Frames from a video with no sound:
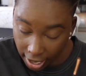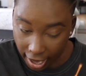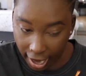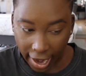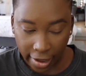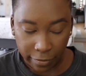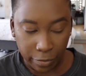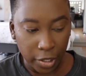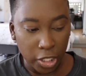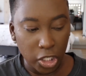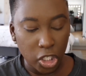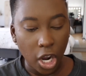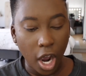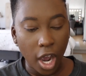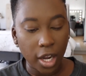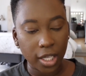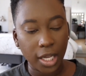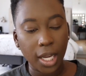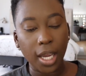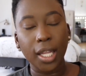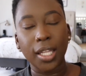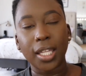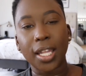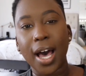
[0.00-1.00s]
I've been
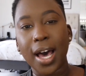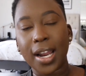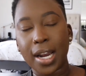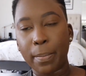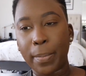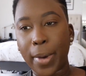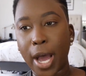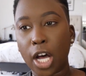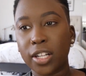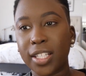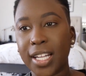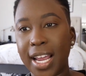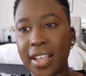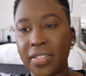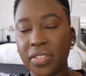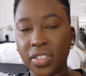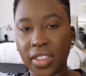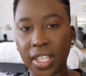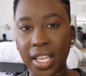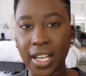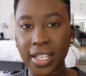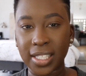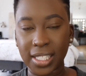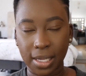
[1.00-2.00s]
talking a lot about like
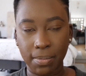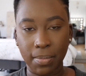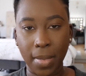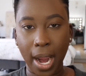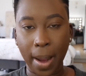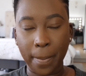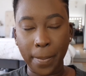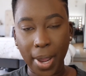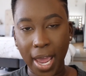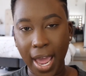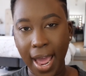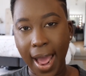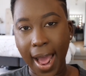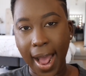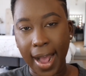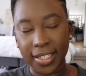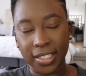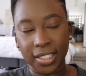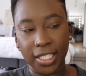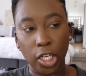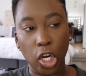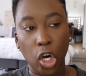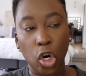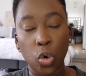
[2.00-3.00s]
things in my
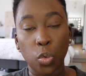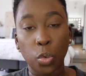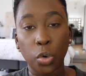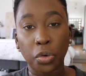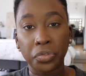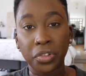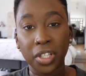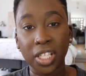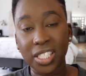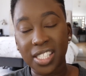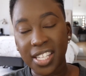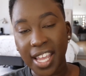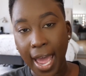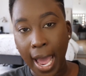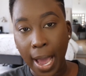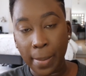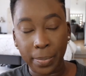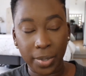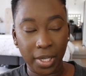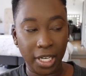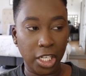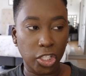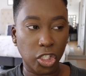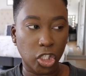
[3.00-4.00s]
past, like, oh, well, this happened.